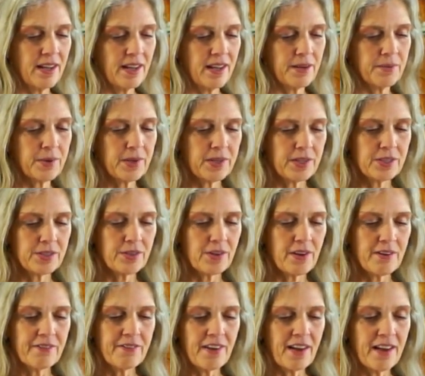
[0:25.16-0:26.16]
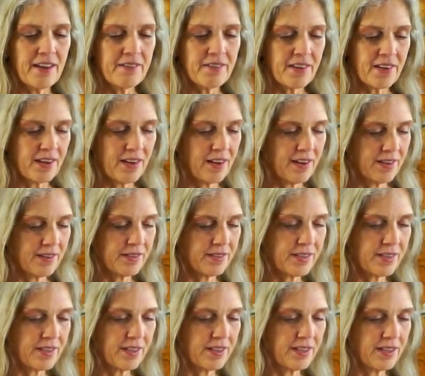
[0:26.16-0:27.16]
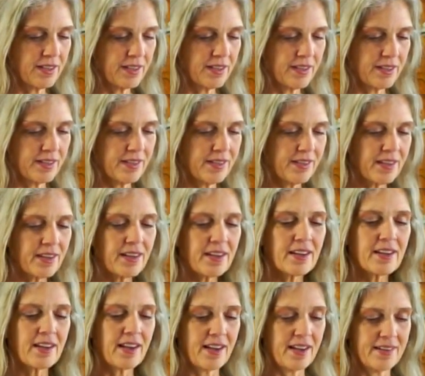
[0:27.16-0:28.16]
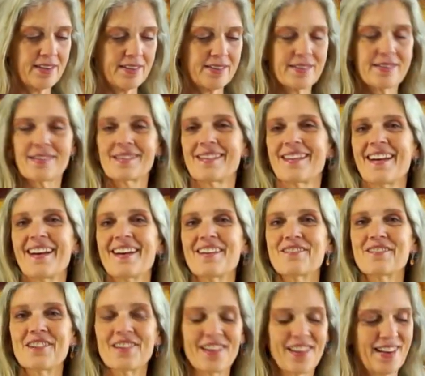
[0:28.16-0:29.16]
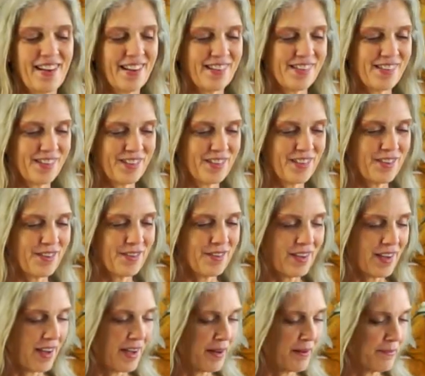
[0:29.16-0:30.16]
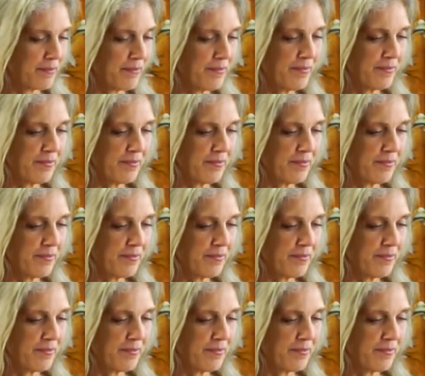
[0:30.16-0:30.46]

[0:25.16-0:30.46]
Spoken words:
and we're going to draw 5 cards seeking guidance for the answer to that.